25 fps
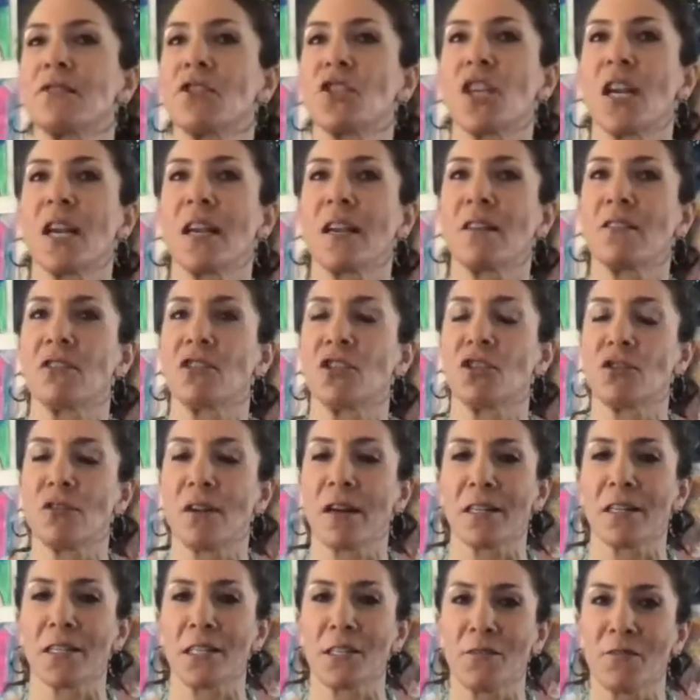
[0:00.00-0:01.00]
change,
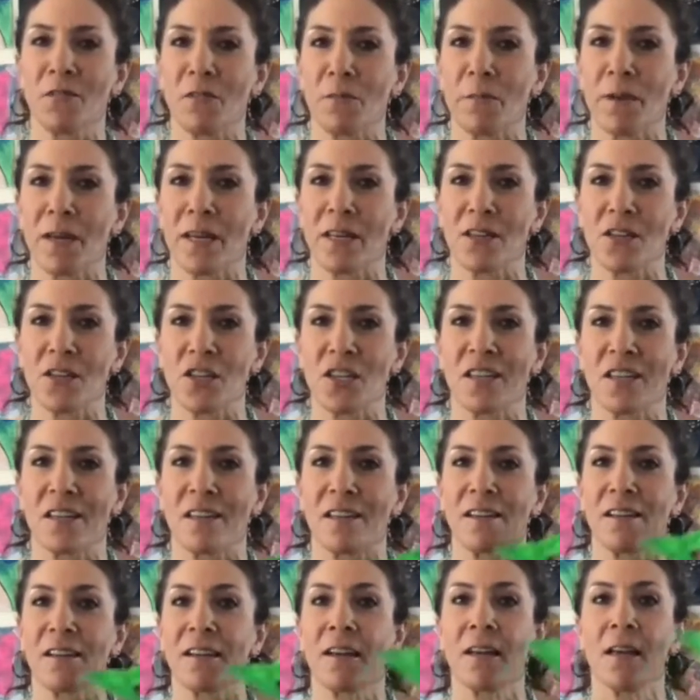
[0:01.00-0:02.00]

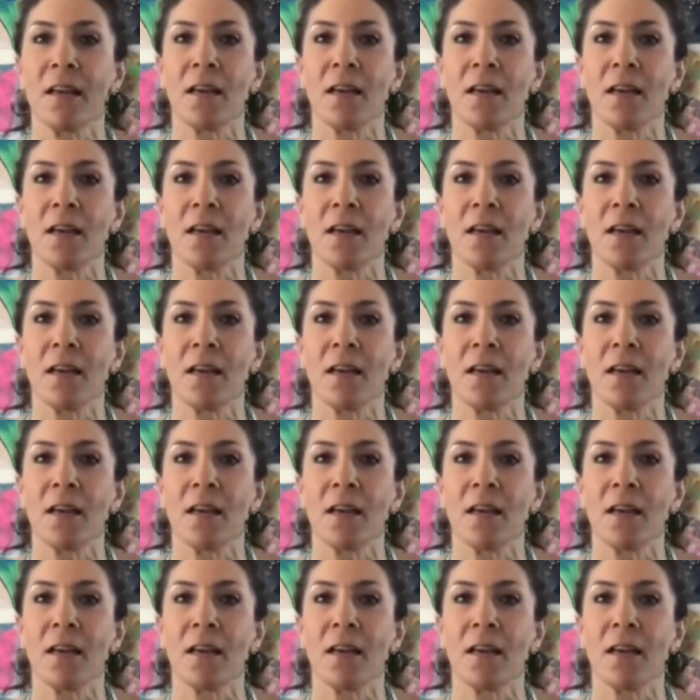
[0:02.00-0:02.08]
transformation,